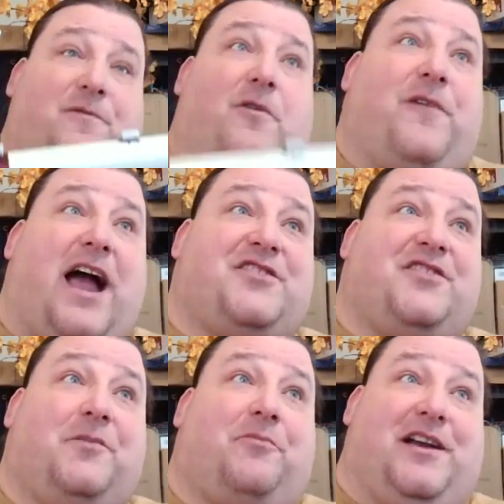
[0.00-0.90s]
for a
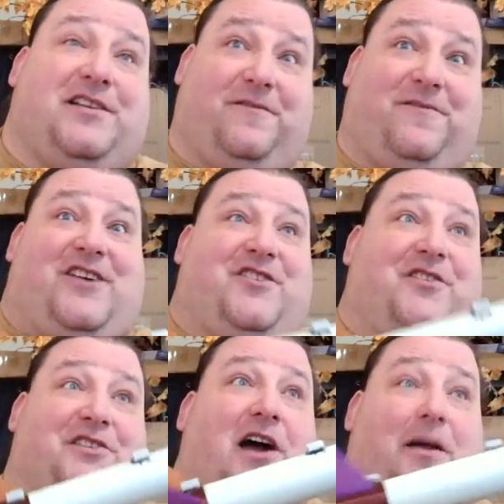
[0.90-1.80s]
fraction of the price and a fraction
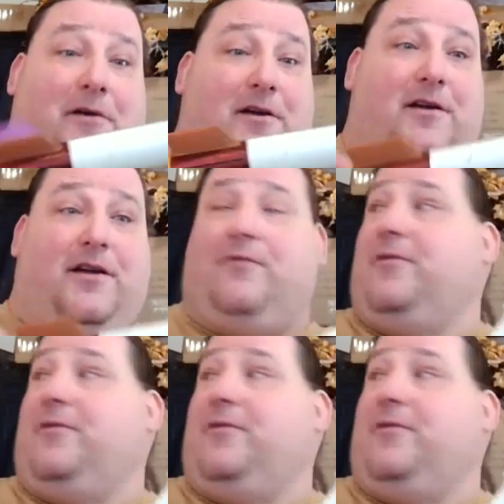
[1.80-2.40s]
of the time. It